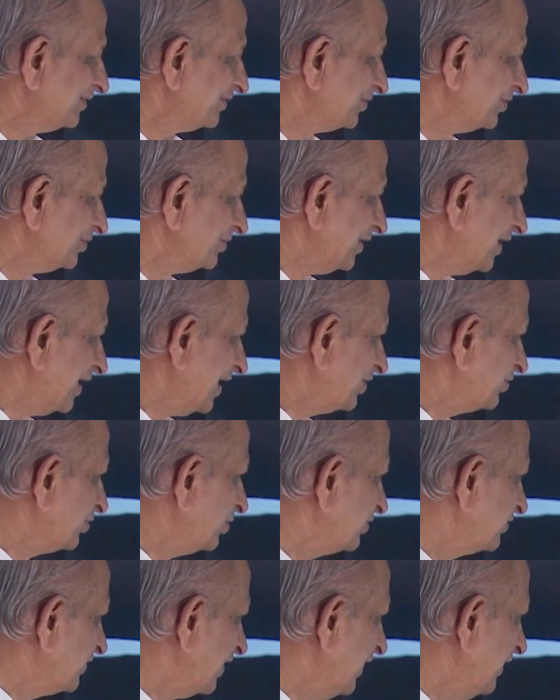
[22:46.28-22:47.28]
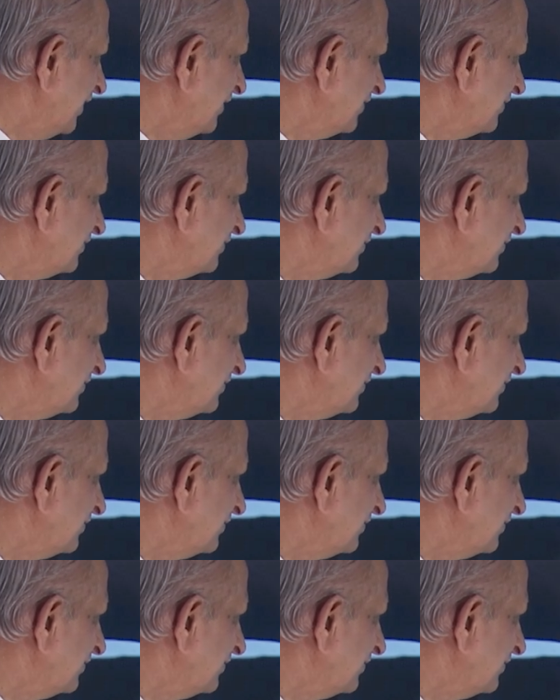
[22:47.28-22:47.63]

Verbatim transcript: So that also is tied.